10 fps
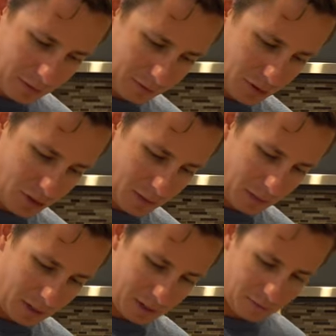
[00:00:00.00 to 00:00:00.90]
you're fishing a
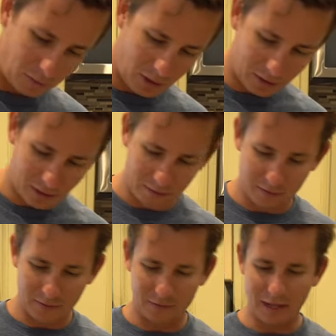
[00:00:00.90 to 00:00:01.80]
body of
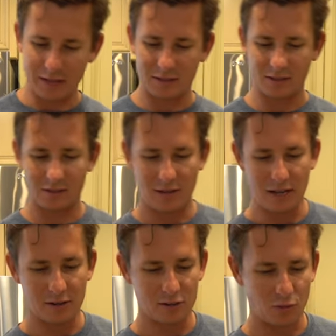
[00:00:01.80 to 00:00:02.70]
water that's
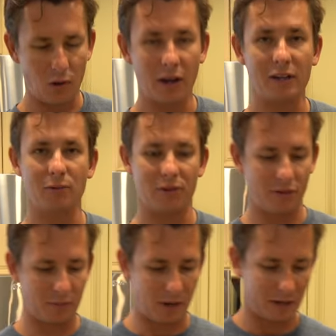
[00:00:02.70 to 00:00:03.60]
intertwined with
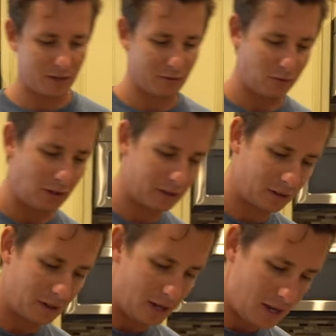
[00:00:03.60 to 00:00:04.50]
other bodies of
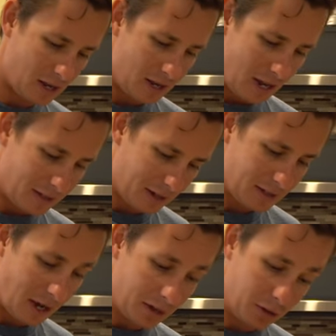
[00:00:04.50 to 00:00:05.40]
water and that's
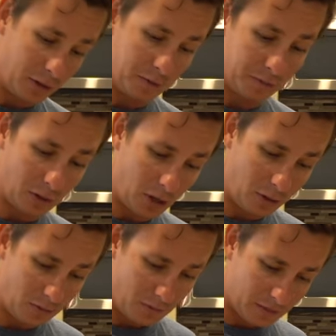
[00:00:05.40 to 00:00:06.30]
got good
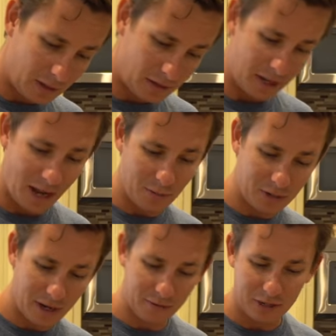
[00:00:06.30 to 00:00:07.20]
flow, like I would
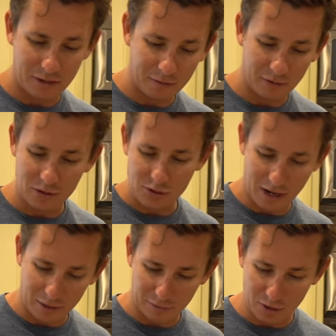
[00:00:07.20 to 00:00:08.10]
never eat a fish
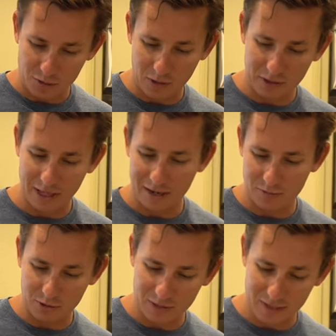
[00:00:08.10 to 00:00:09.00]
out of freshwater
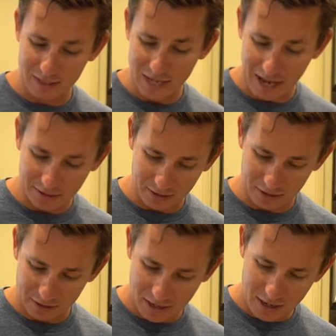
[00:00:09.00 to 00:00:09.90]
that was stagnant.
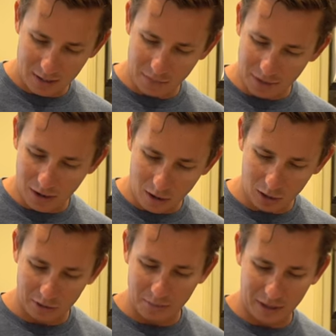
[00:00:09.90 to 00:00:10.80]
But
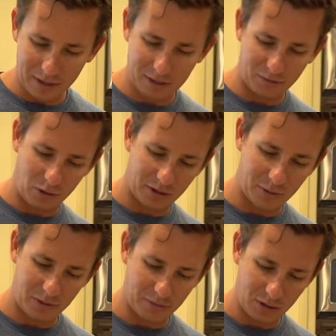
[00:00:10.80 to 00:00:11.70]
all the bodies of water
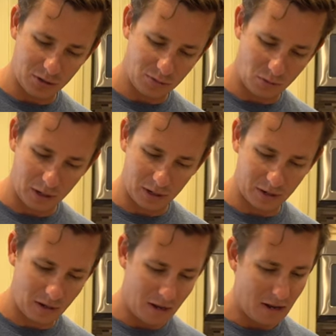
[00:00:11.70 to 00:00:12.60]
we fished
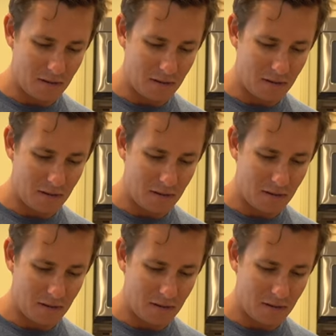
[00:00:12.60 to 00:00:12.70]
were